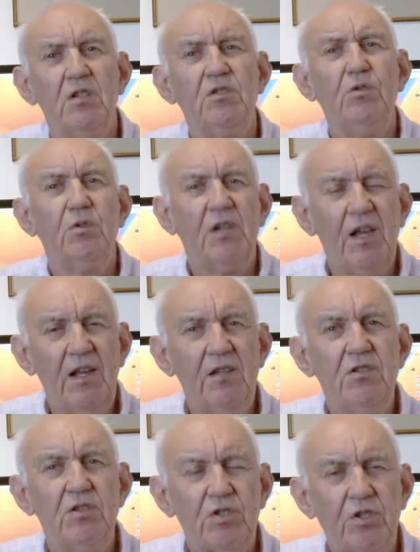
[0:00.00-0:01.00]
you
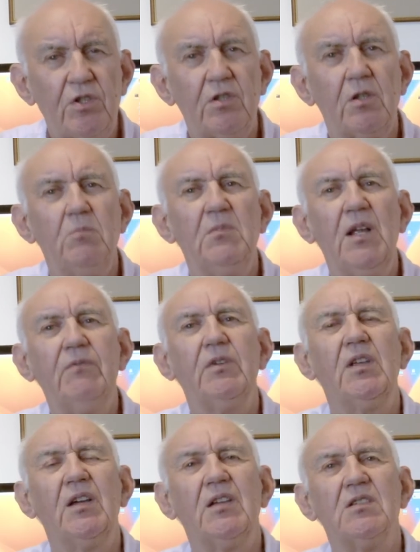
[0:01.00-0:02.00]
can
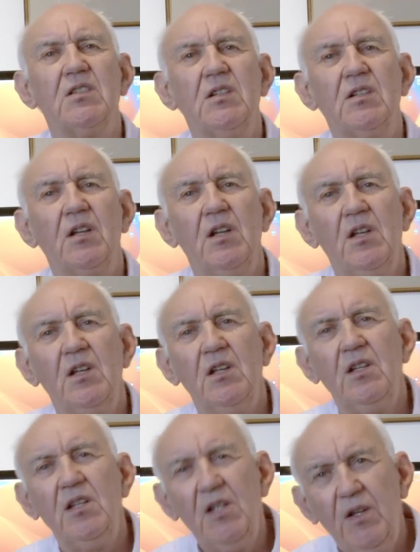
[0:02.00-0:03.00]
circumnavigate it
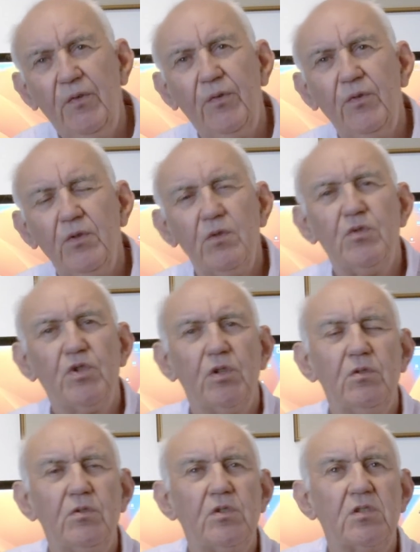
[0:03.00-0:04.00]
if you
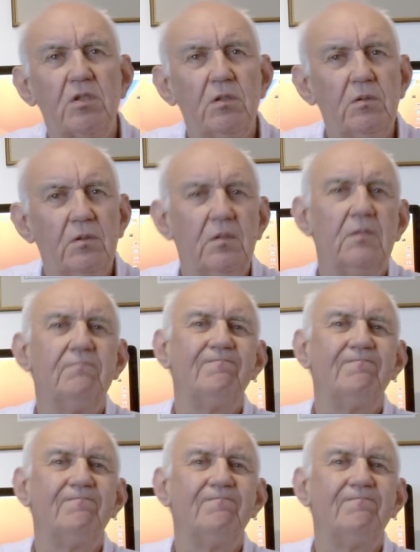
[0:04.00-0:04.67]
choose to,